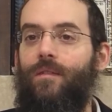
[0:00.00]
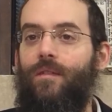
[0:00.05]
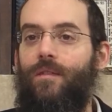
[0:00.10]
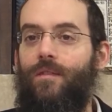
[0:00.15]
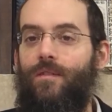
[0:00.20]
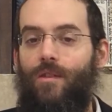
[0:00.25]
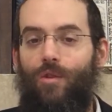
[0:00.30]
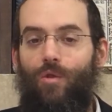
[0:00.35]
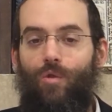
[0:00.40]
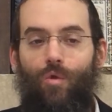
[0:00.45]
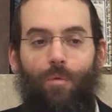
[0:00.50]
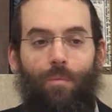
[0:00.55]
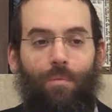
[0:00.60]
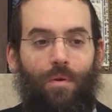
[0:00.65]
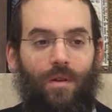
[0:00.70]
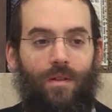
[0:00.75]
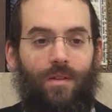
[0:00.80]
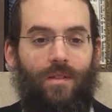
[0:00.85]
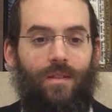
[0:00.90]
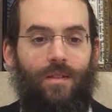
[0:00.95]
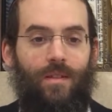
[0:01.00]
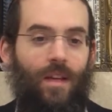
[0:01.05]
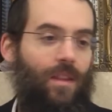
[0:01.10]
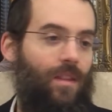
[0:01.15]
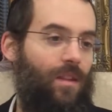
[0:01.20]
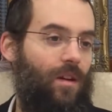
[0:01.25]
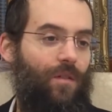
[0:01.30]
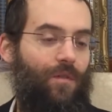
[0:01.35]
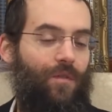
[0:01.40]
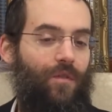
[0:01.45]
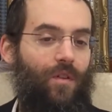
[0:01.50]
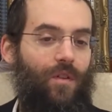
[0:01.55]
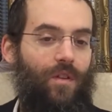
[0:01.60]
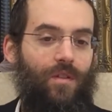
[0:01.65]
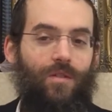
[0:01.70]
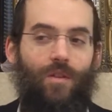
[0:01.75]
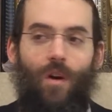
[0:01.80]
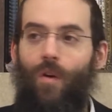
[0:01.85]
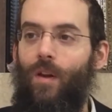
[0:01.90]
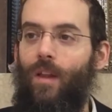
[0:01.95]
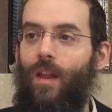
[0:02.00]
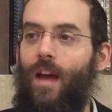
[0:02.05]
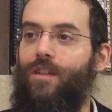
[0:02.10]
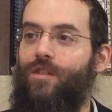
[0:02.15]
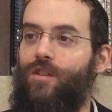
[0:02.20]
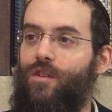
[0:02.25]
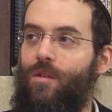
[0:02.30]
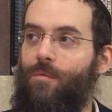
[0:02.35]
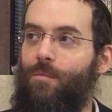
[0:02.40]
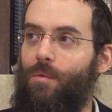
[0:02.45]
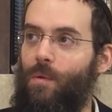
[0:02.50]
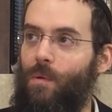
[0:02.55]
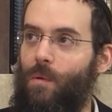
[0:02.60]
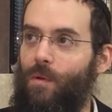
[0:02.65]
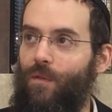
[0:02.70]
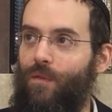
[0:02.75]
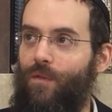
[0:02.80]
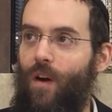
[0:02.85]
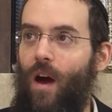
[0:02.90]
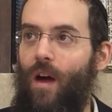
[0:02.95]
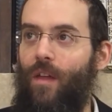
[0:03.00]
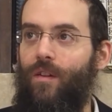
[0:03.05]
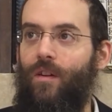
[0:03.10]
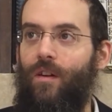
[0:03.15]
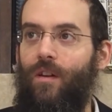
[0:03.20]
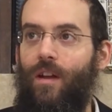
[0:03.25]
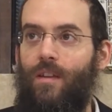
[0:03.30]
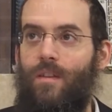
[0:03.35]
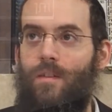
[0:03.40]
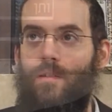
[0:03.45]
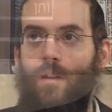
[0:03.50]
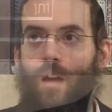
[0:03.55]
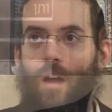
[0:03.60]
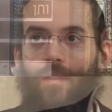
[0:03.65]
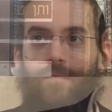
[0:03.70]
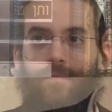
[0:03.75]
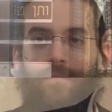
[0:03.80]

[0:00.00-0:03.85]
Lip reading: It's a new person, and therefore there's no relationship between the father and the son.